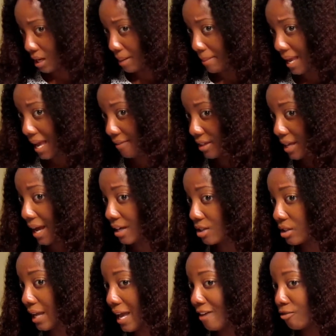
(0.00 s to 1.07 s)
I may have to
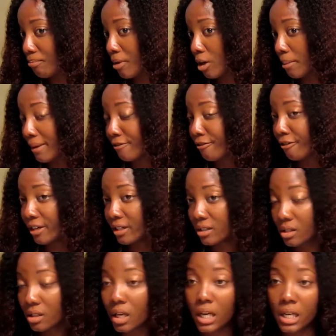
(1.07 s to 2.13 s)
actually have one of my friends